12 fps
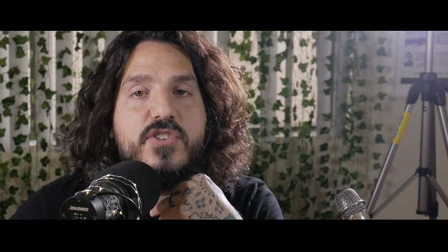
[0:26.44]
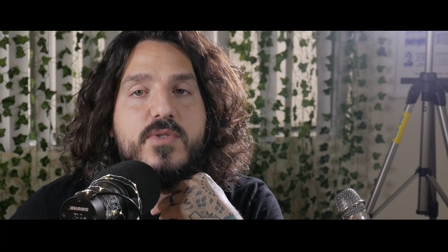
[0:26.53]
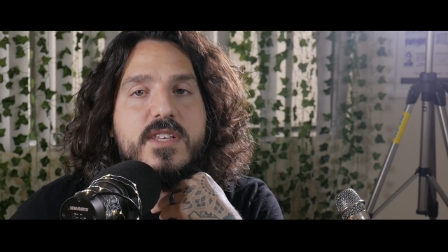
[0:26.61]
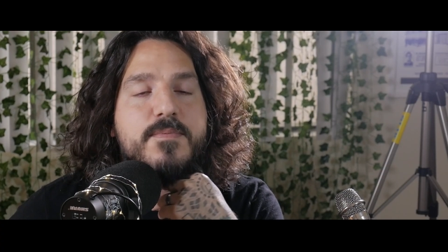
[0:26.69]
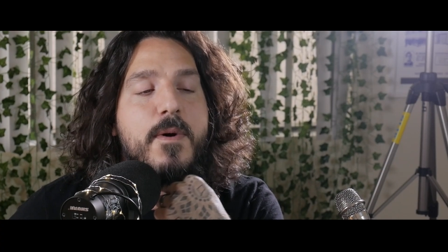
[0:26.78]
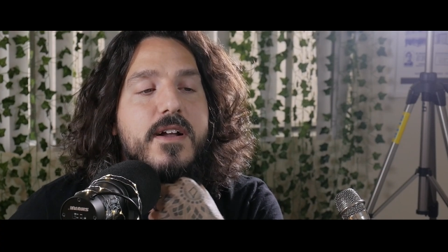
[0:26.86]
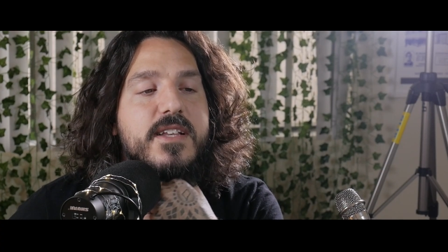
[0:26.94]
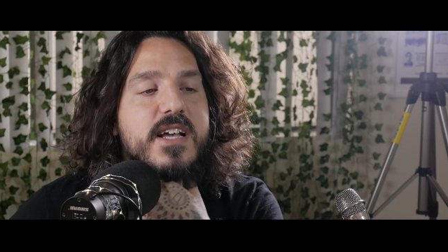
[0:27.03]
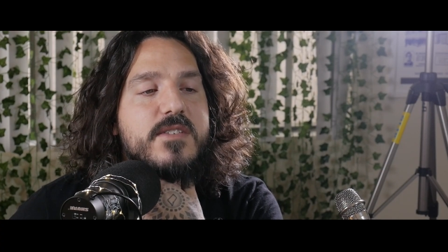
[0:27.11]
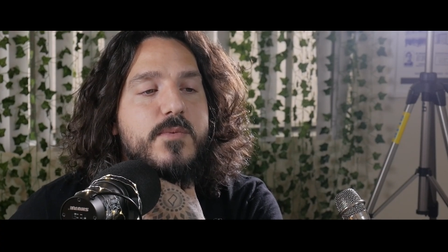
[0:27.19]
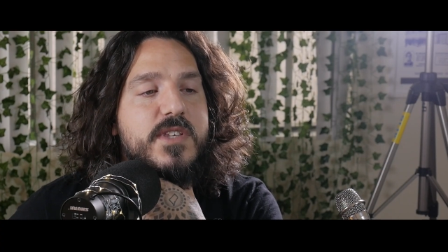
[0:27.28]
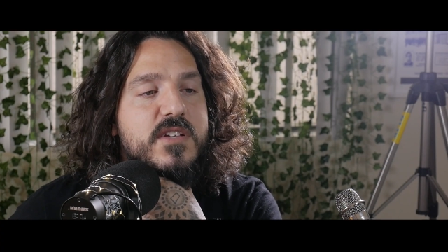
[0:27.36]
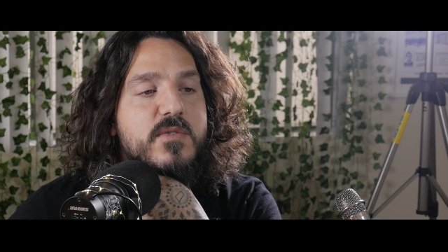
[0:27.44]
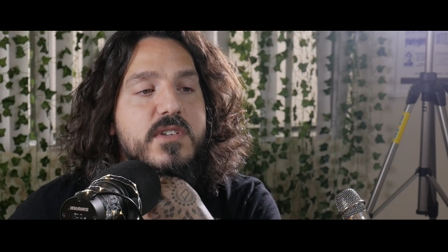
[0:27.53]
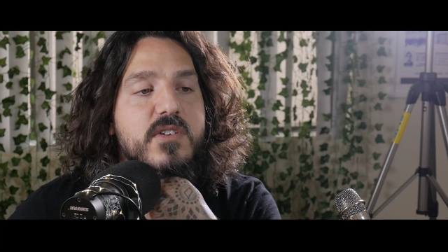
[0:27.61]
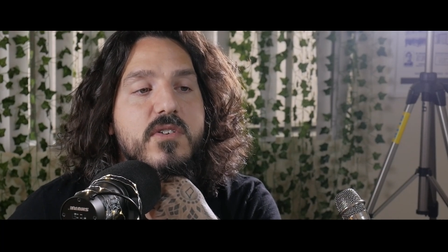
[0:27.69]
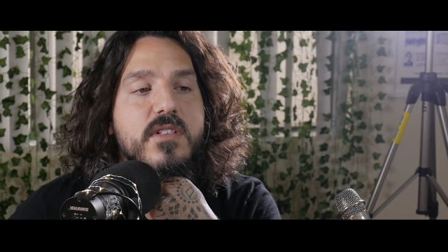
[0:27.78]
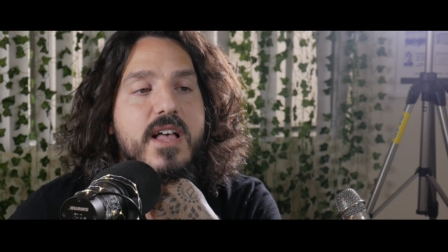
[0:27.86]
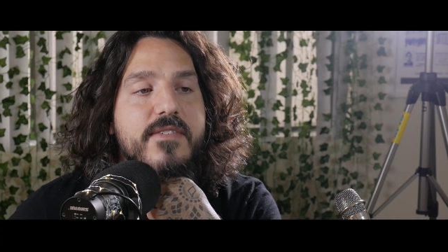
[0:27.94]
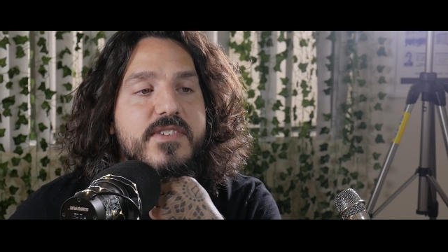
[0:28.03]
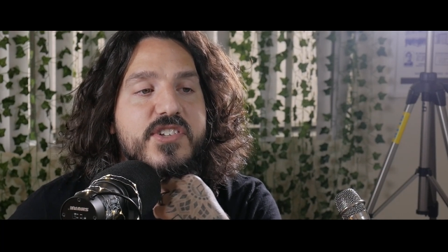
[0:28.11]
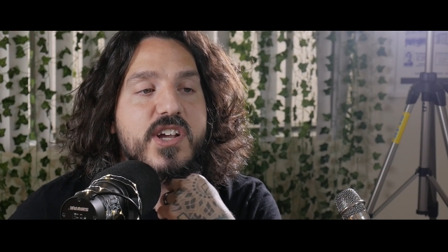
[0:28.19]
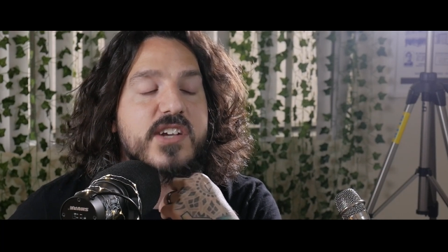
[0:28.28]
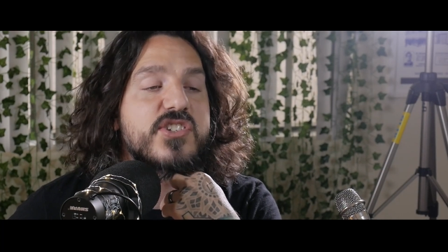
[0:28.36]
I do this podcast with you, and you don't laugh
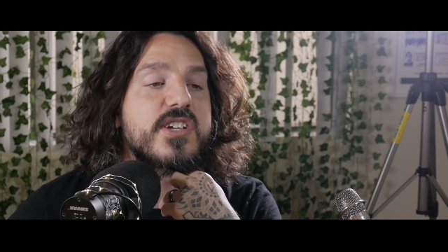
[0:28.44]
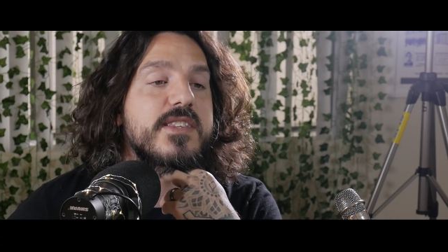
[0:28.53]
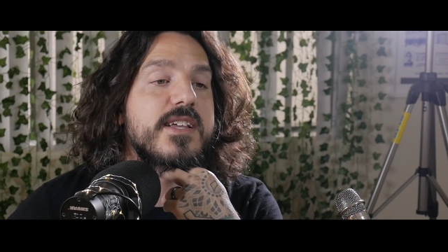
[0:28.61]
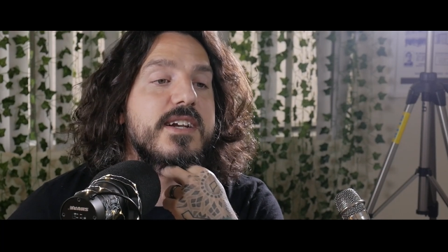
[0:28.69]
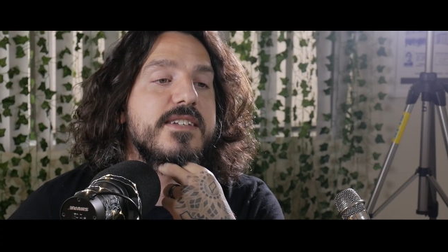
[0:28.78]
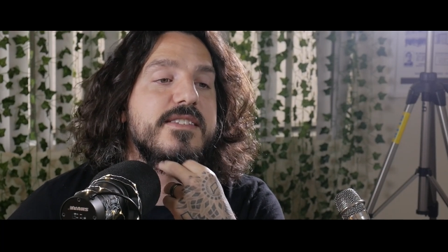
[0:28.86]
at jack shit.